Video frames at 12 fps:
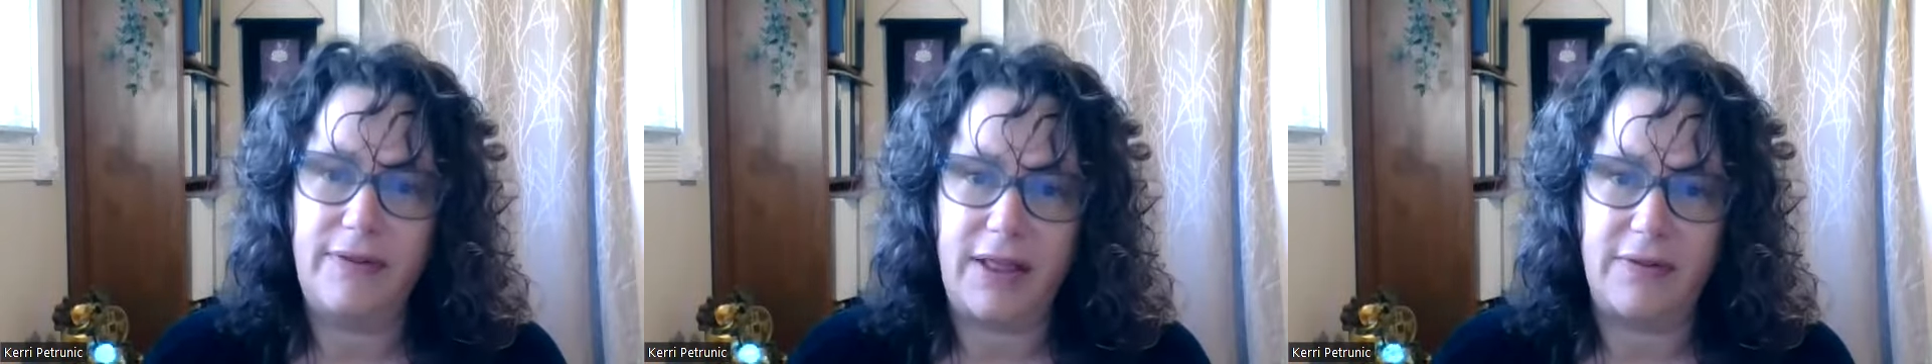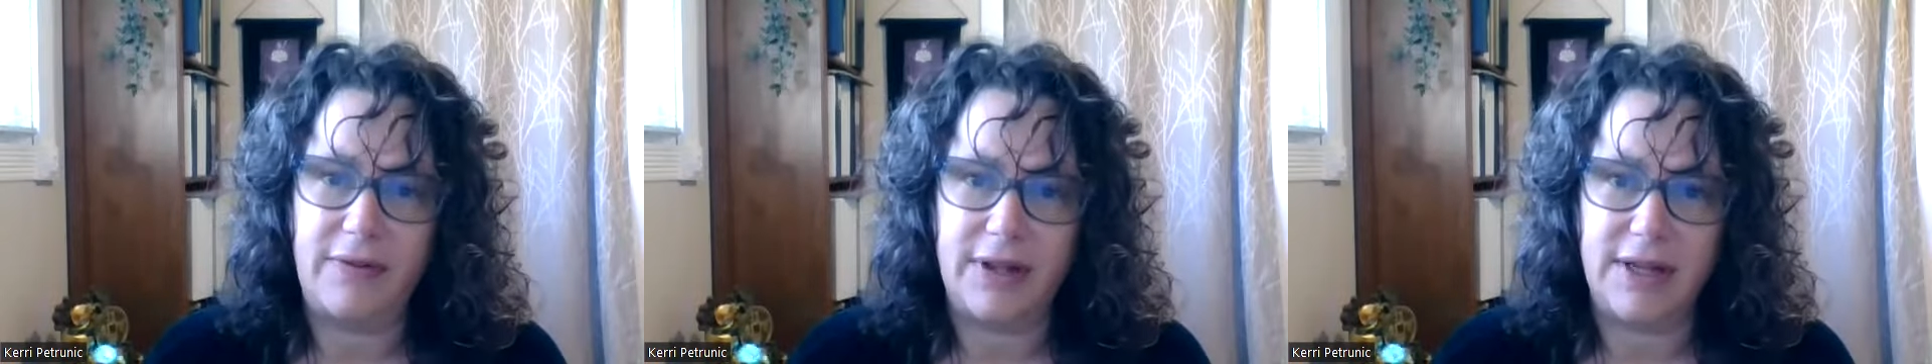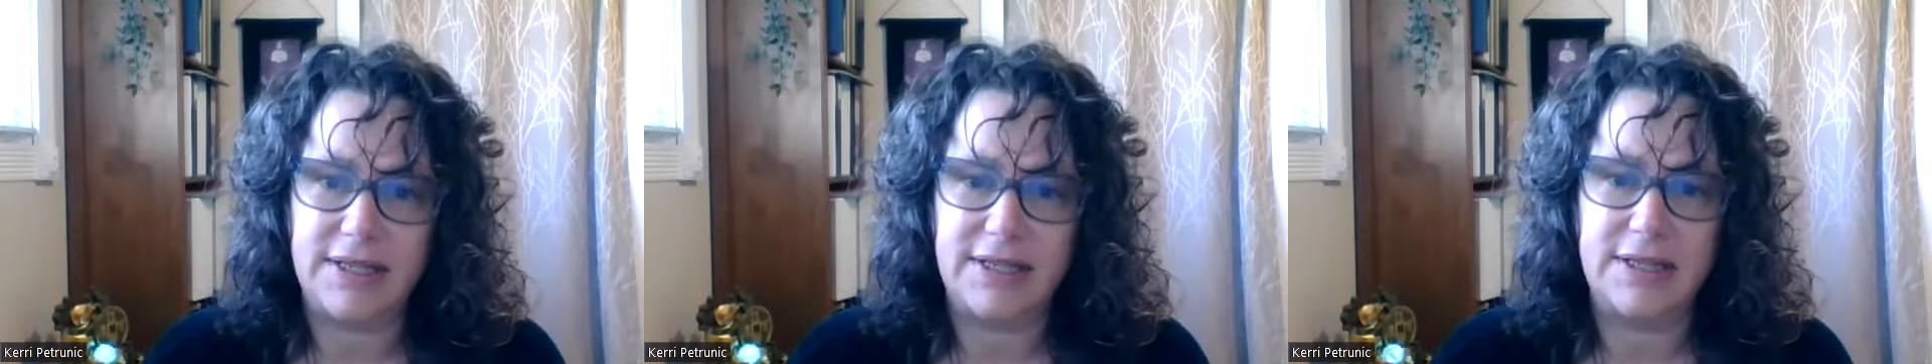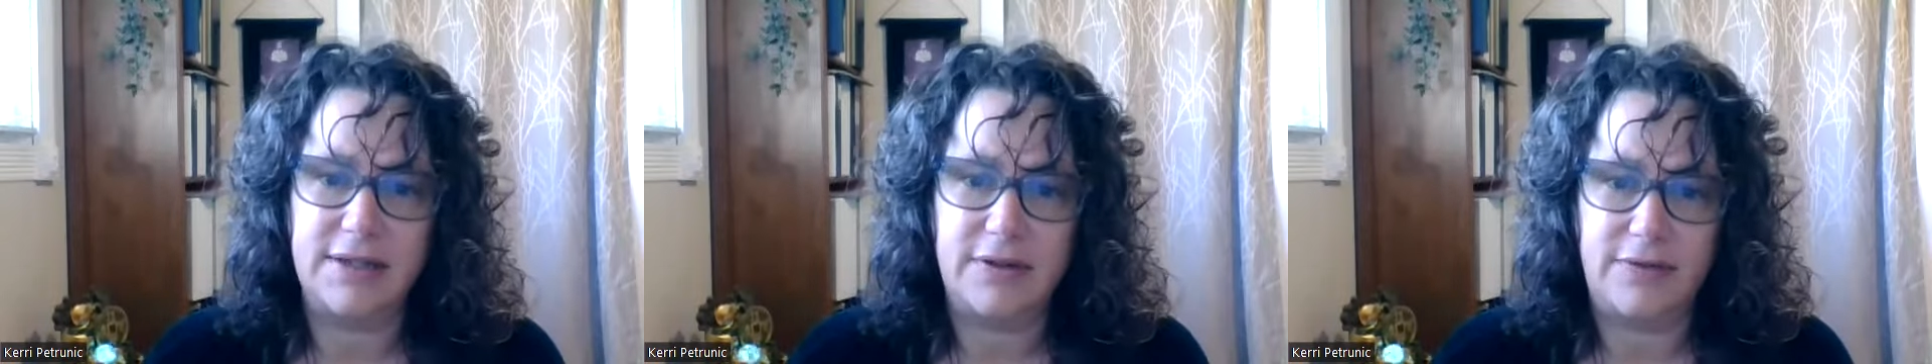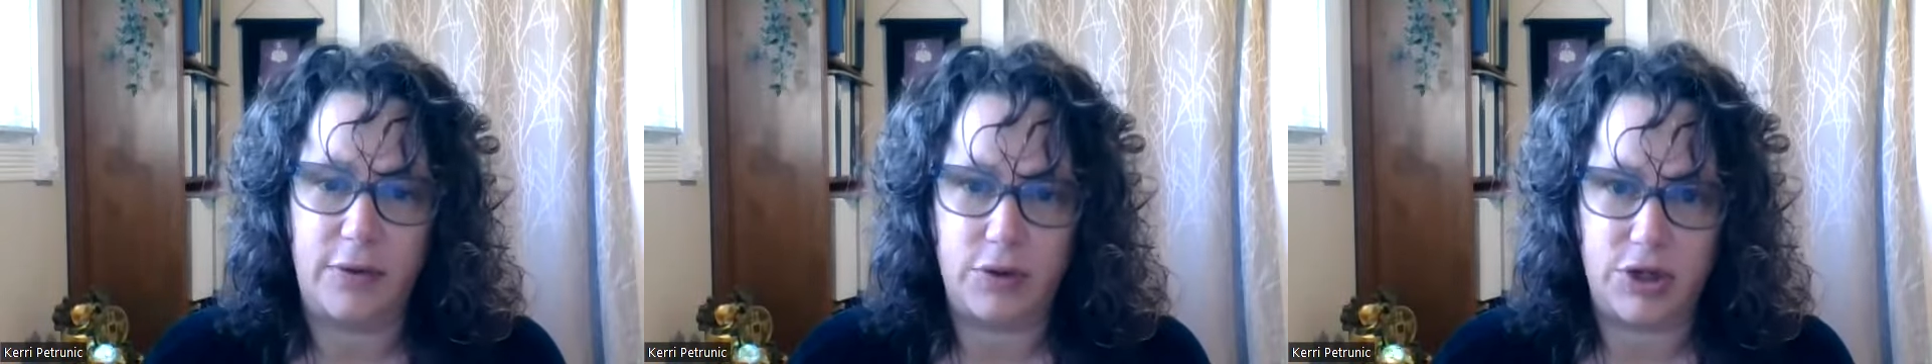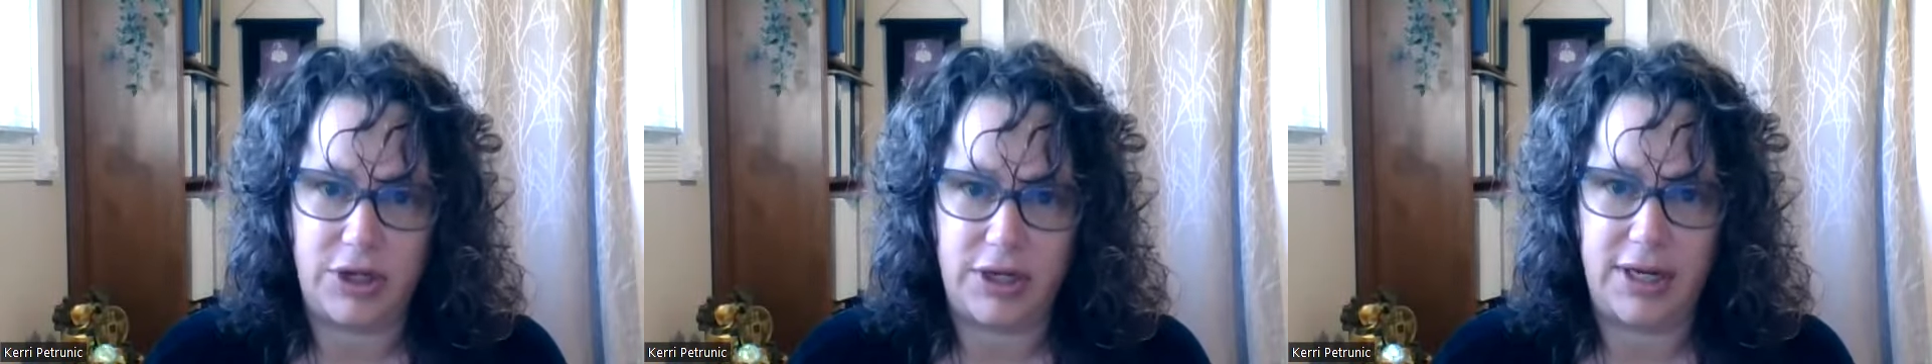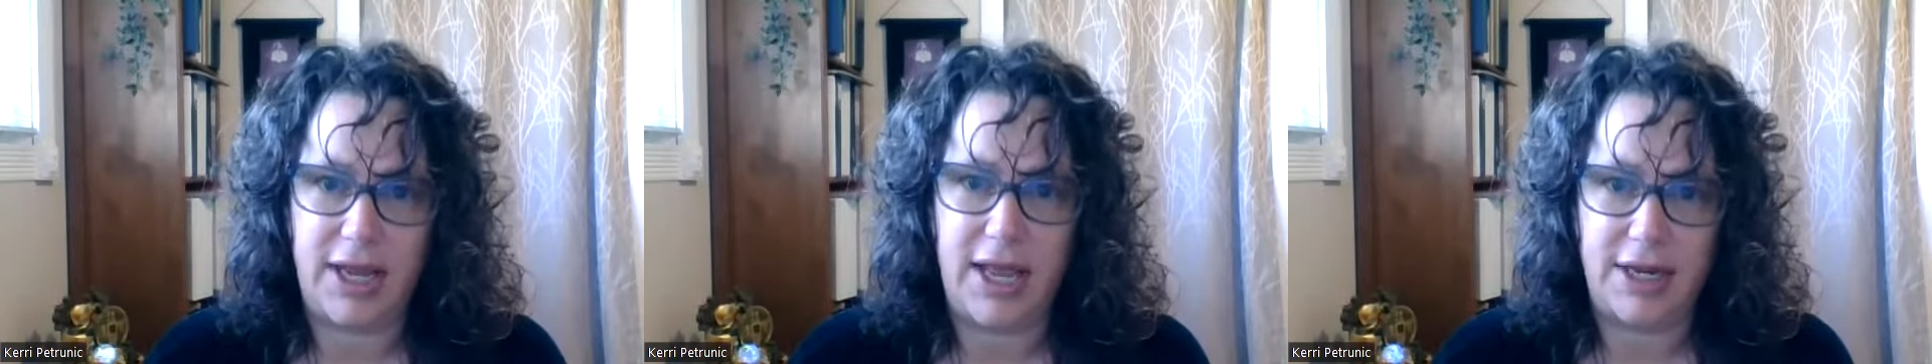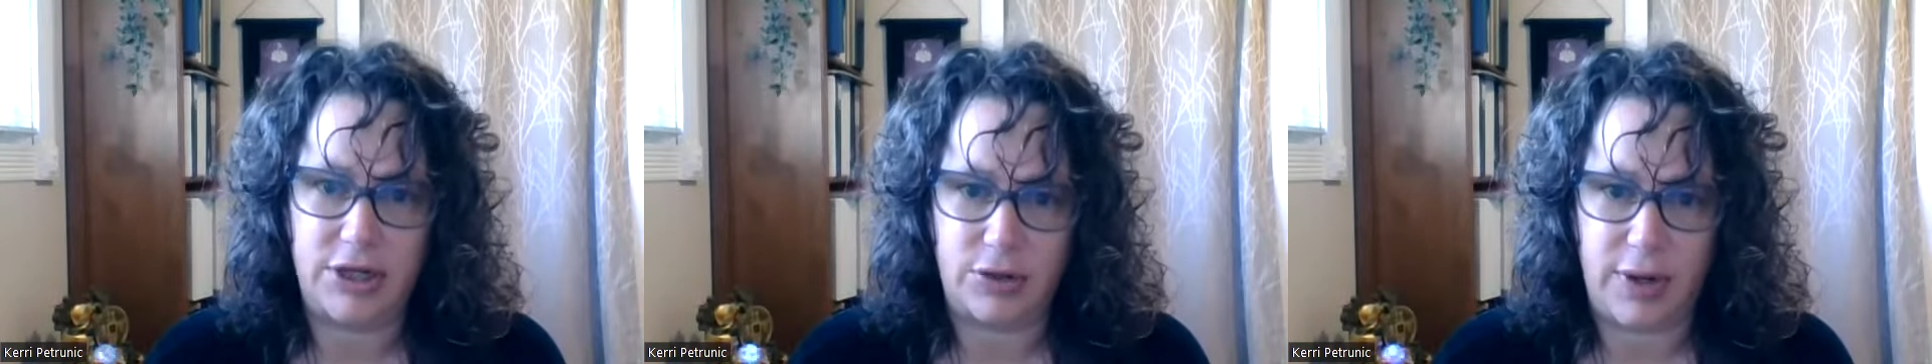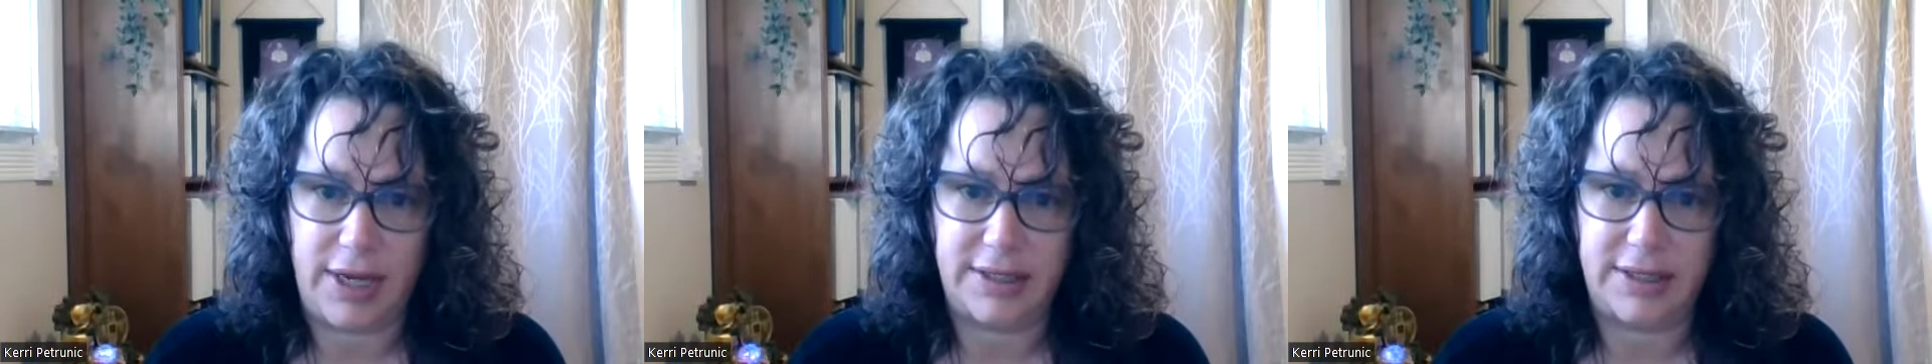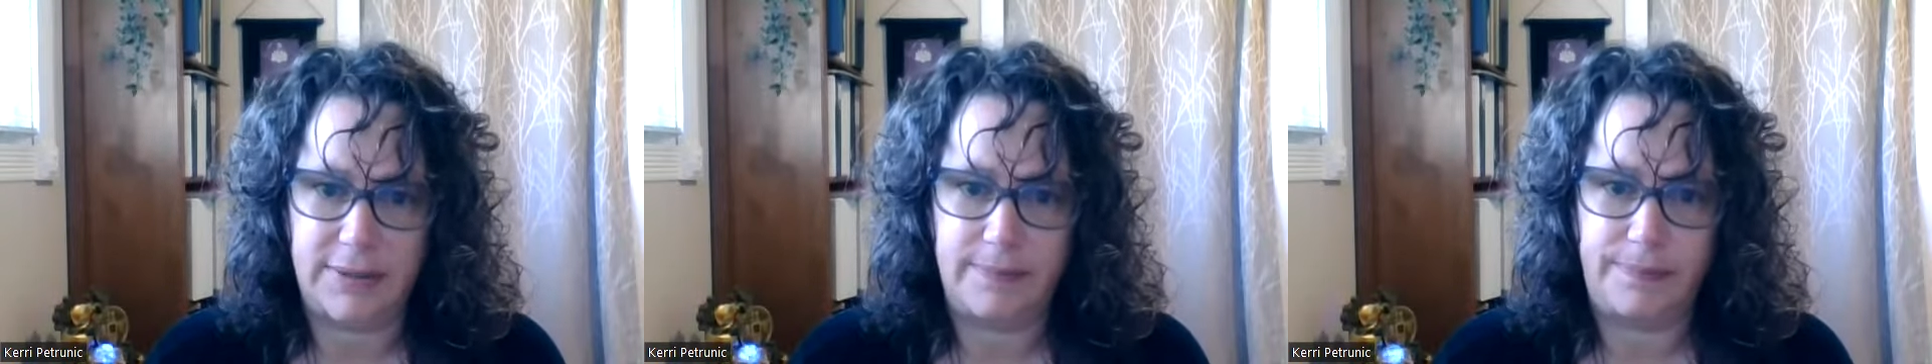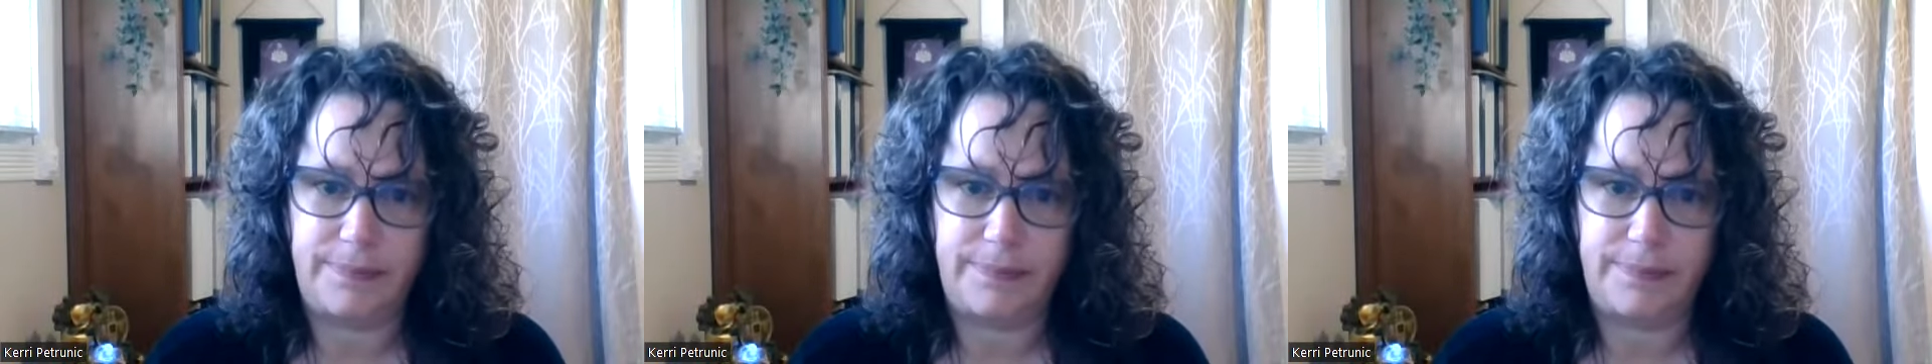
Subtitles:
faithfulness, devotion, and trust.